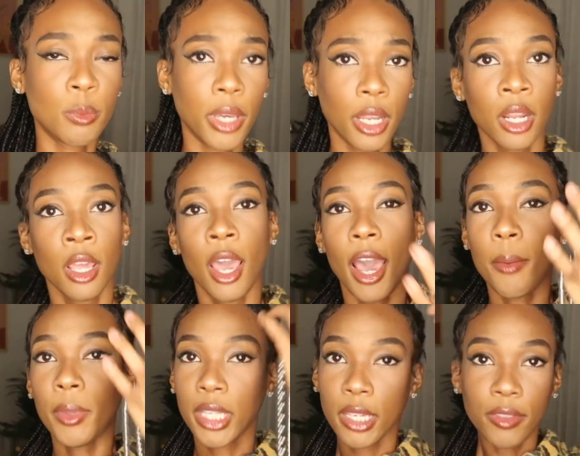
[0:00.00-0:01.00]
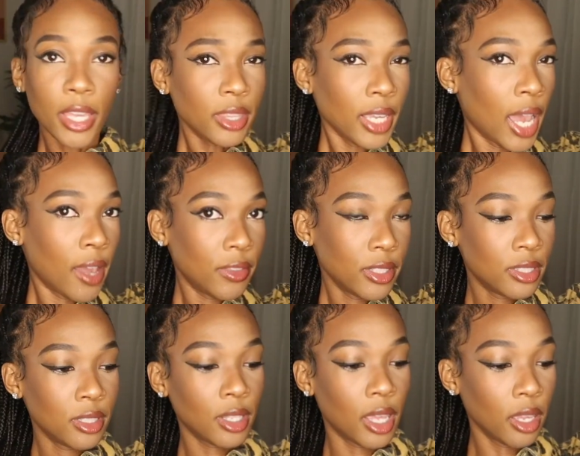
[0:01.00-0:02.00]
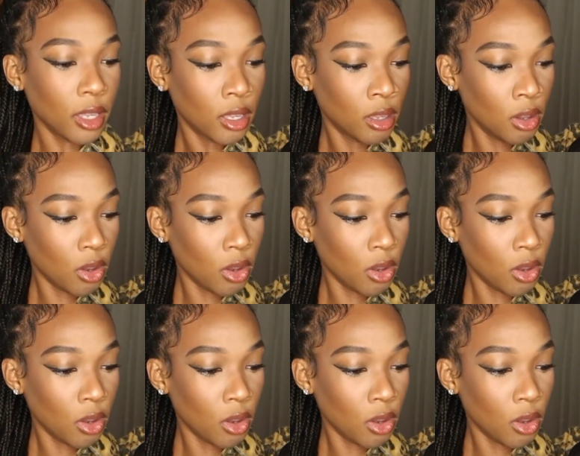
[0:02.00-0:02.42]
but I believe that they have this in like